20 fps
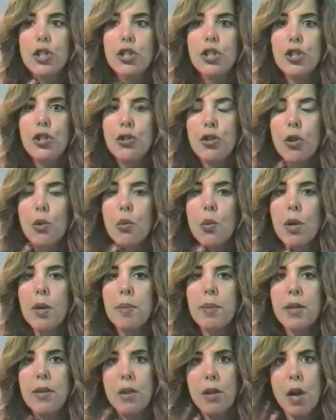You don't
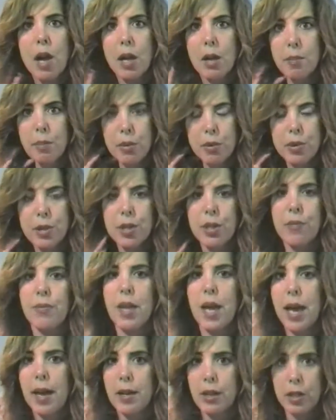want to be the kind of
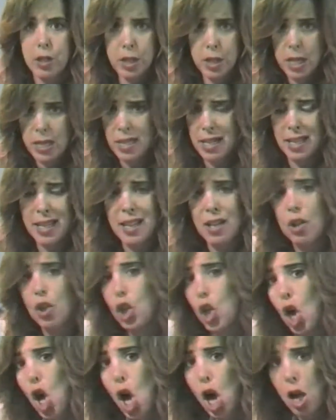person that doesn't get
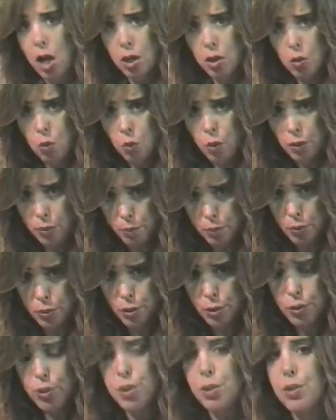along with
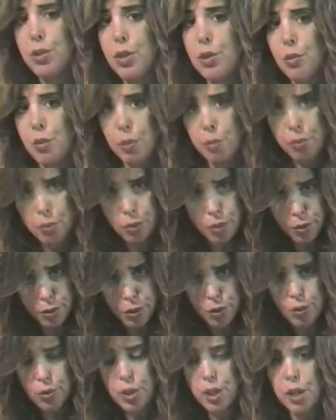producers, and when
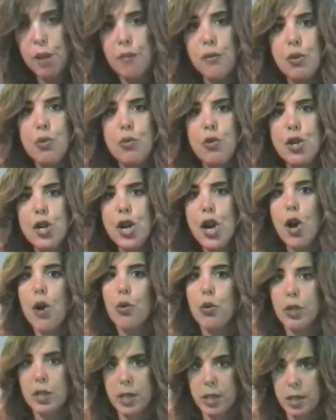producers give you
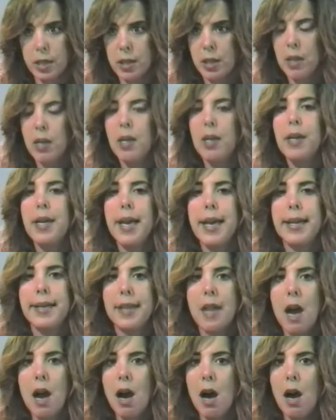notes
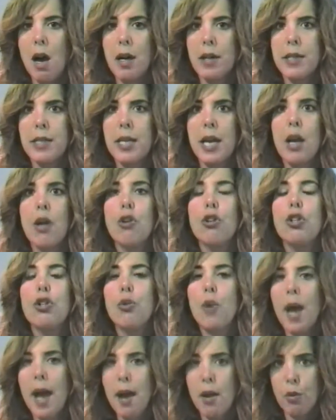and tell
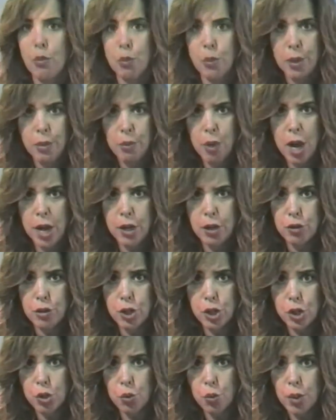you how to rewrite
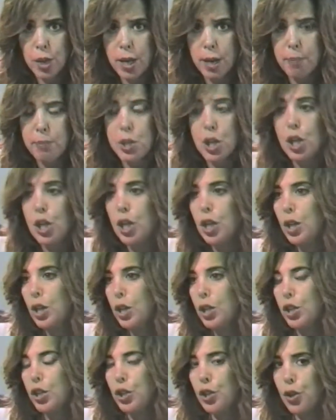your script,
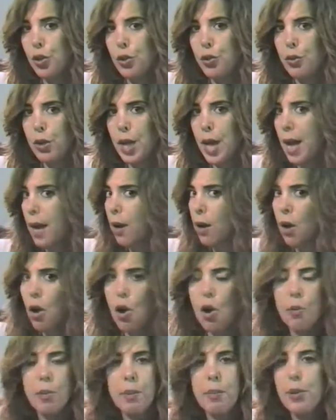you can't
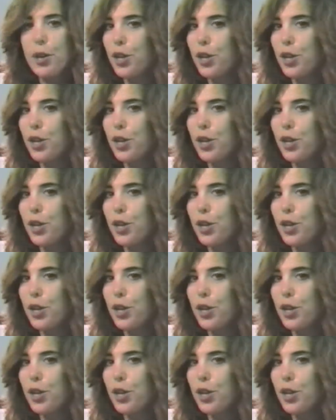go home